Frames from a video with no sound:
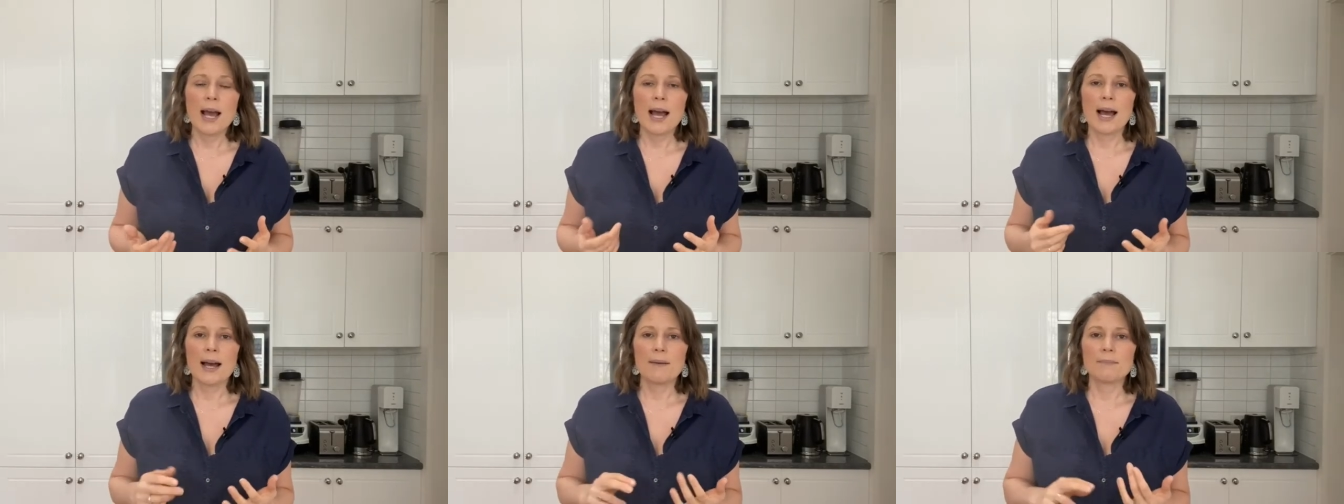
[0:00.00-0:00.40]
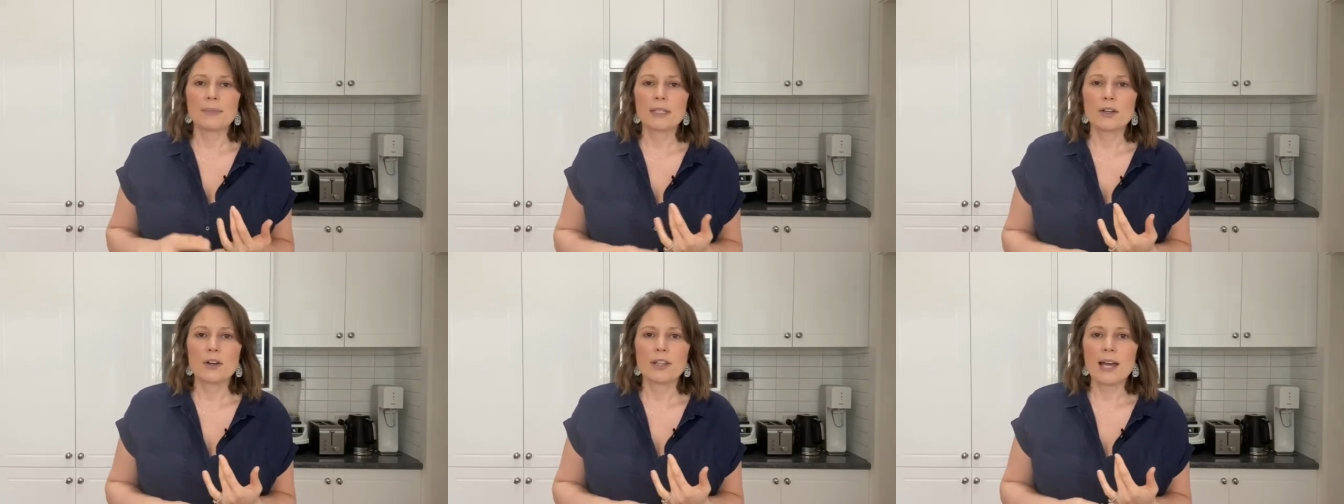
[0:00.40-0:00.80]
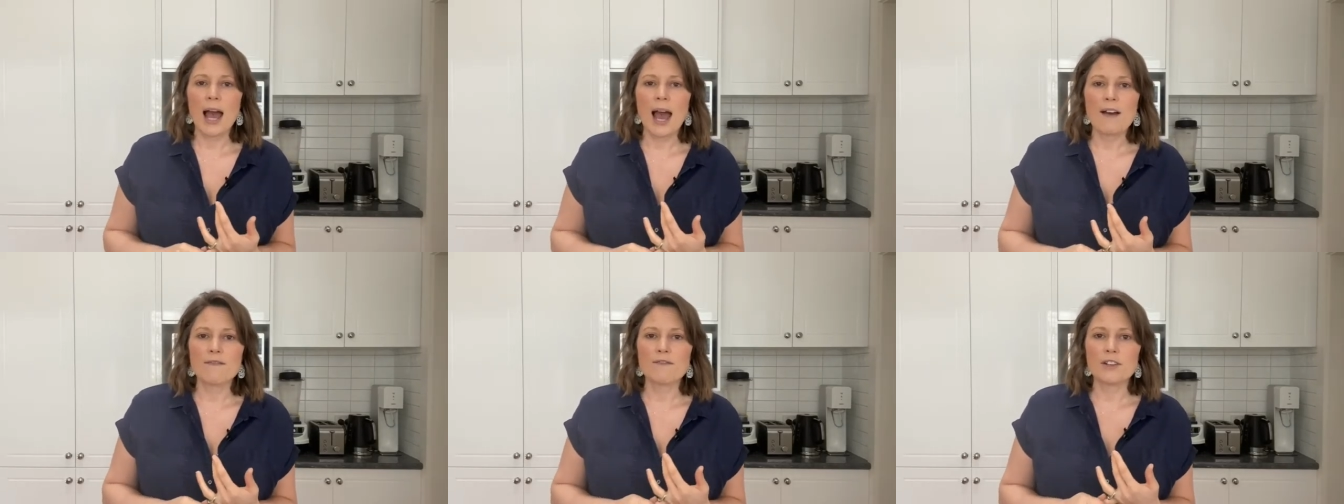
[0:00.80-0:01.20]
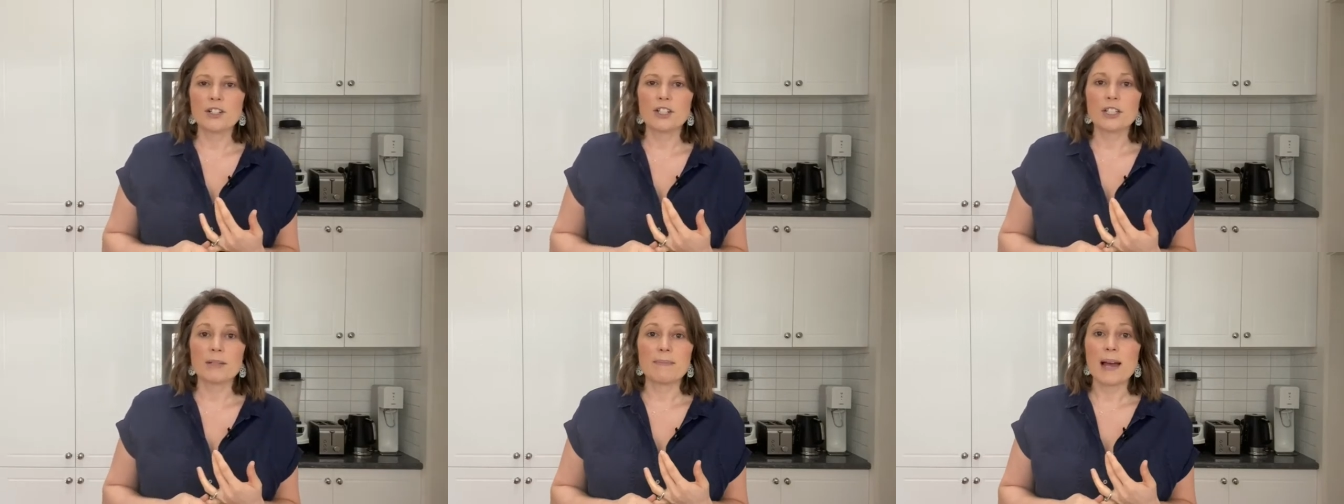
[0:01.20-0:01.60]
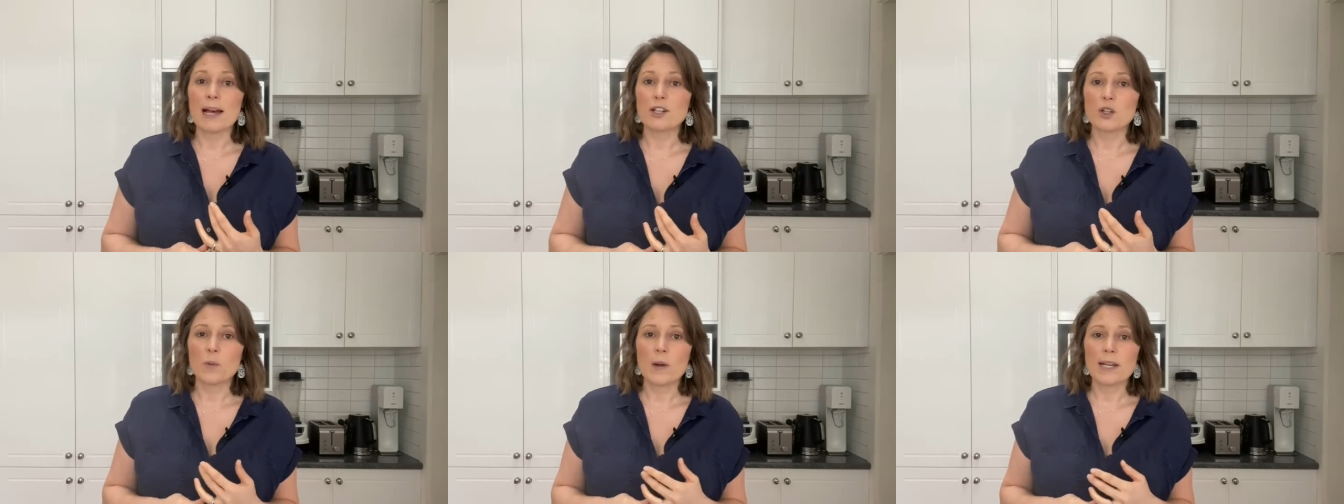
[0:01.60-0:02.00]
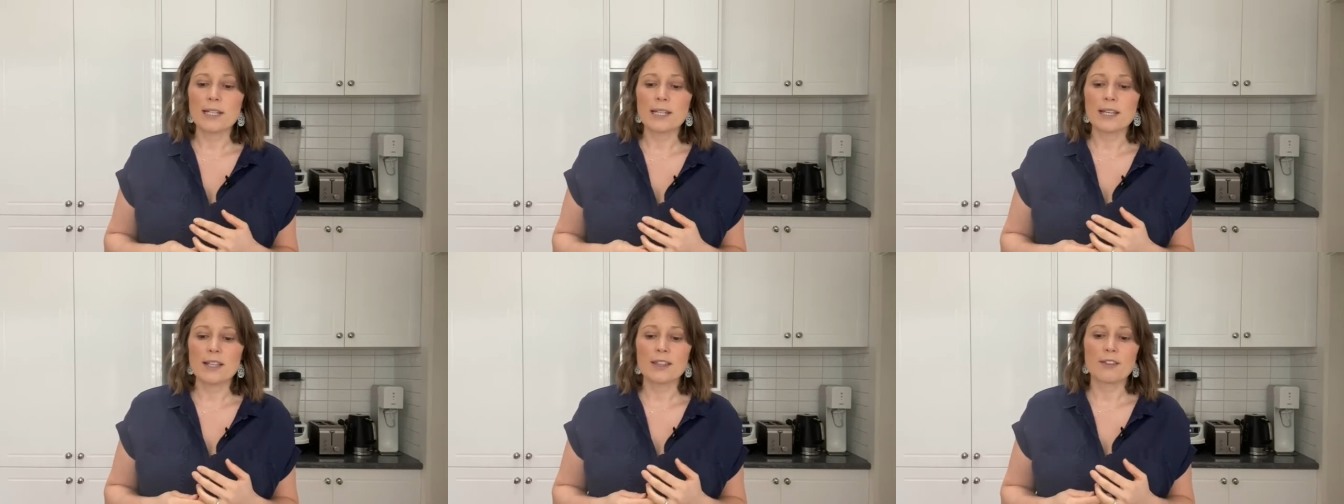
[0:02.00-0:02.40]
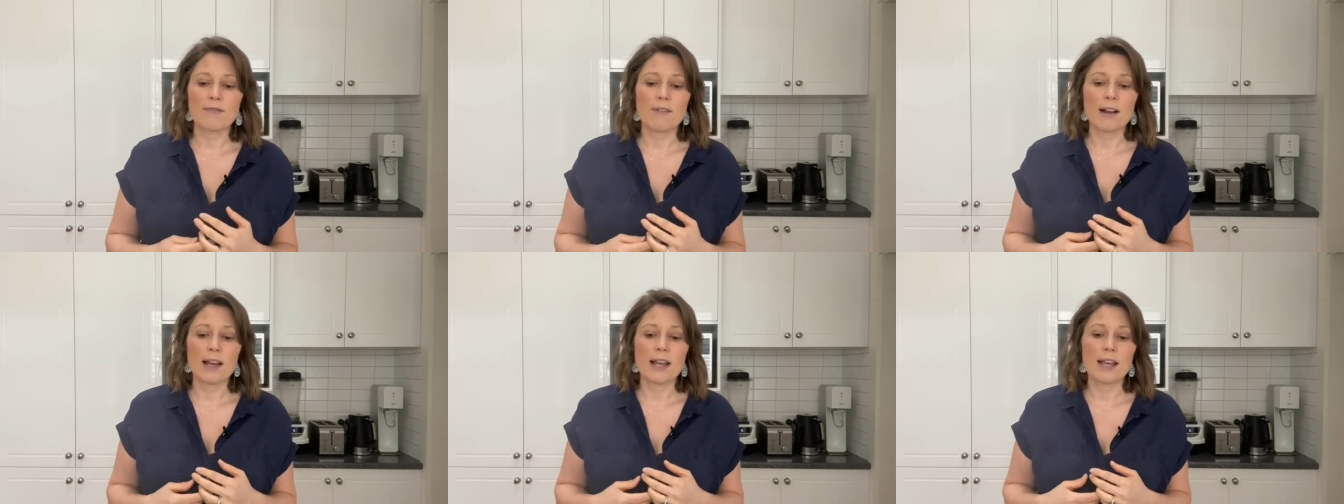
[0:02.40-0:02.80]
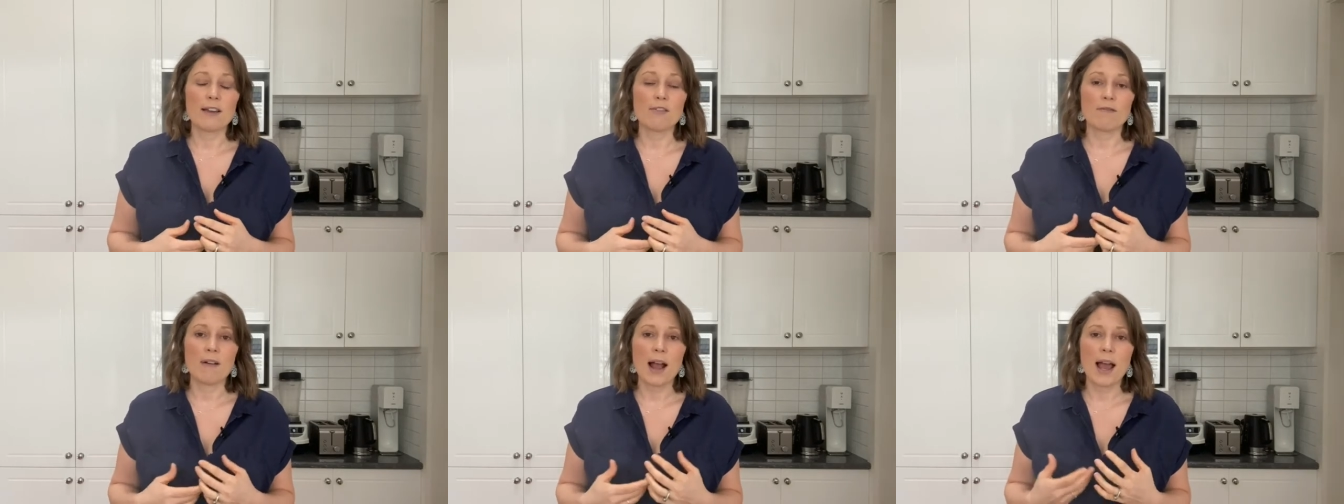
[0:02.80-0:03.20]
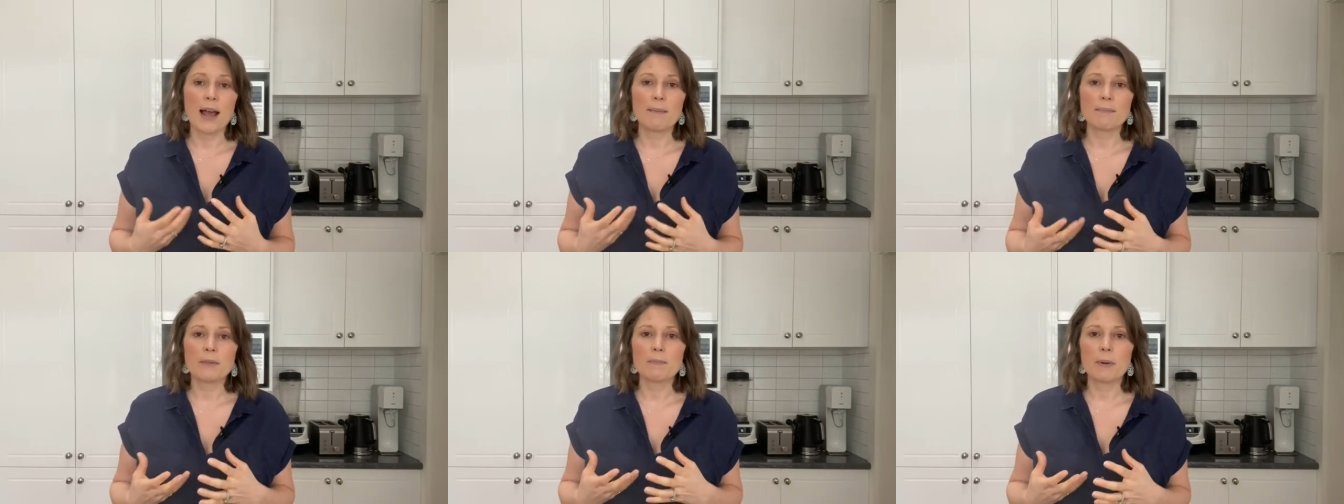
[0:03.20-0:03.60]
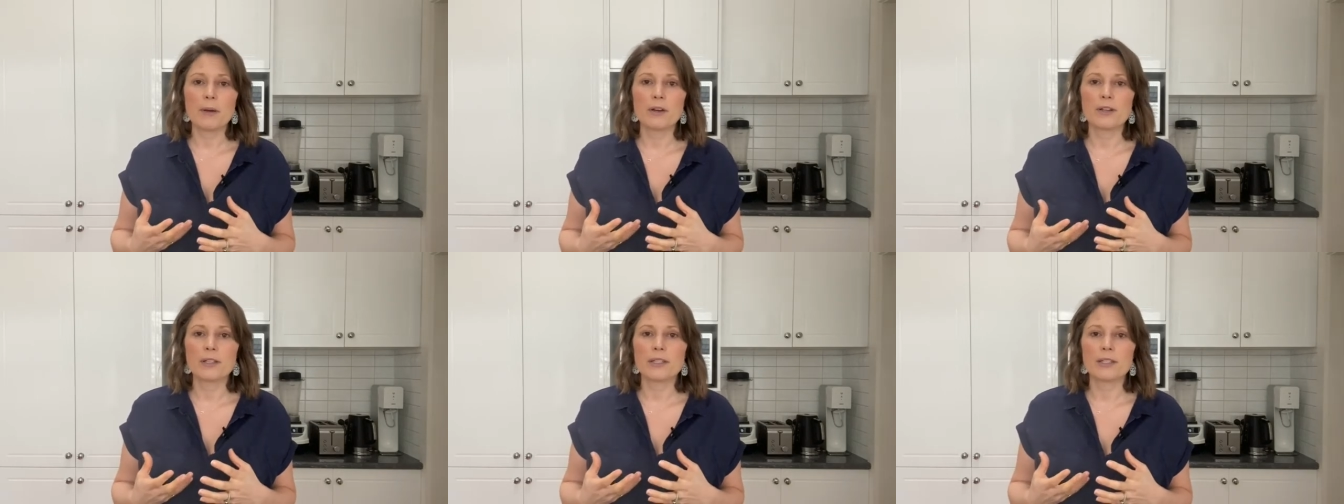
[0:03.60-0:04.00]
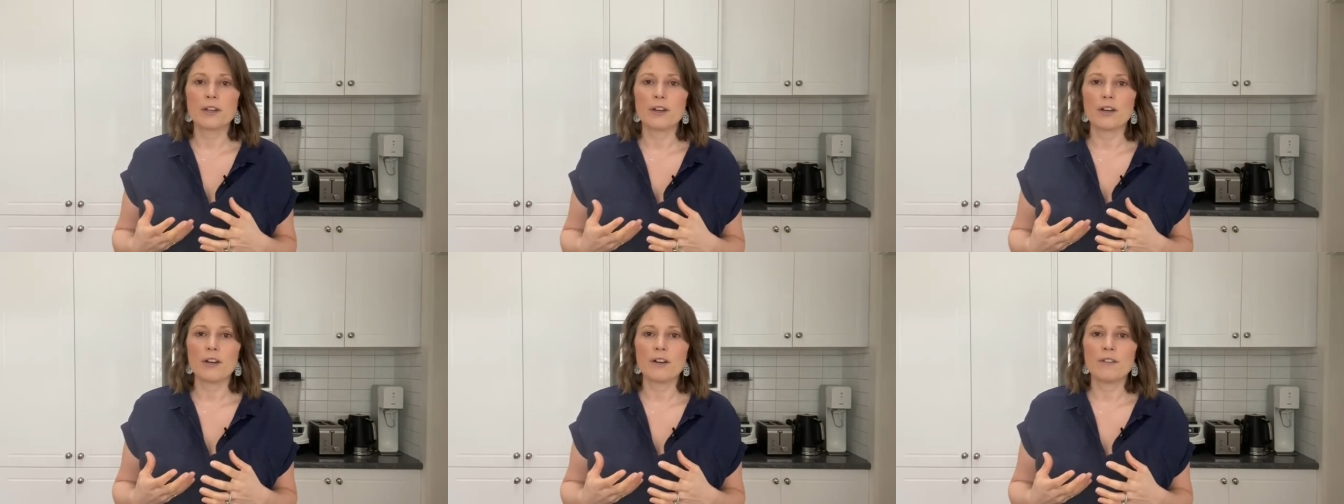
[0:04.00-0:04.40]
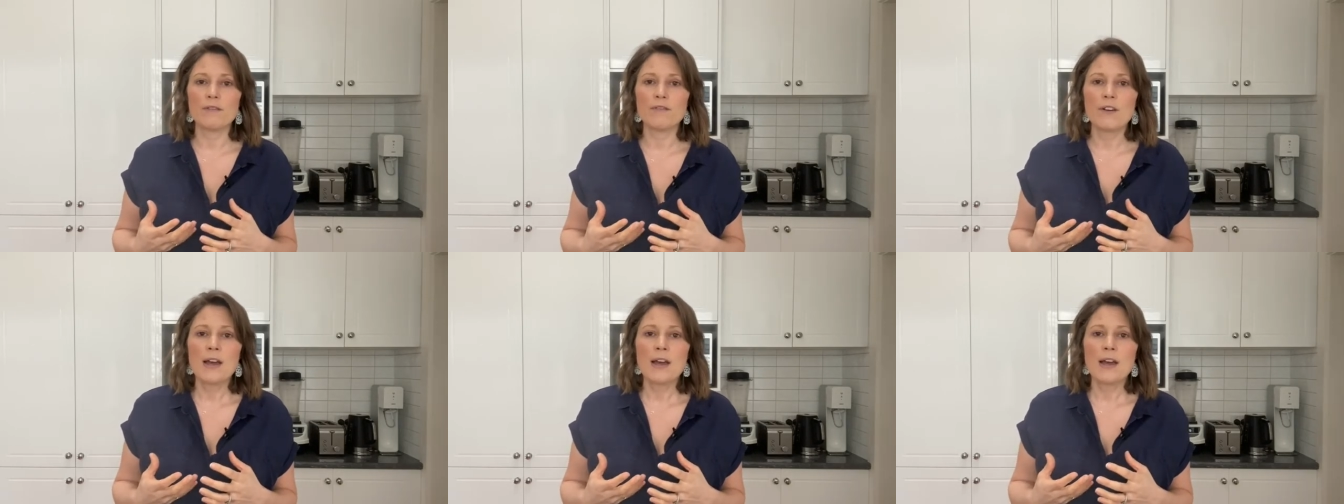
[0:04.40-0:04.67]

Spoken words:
So the average is about 23 grams per serve.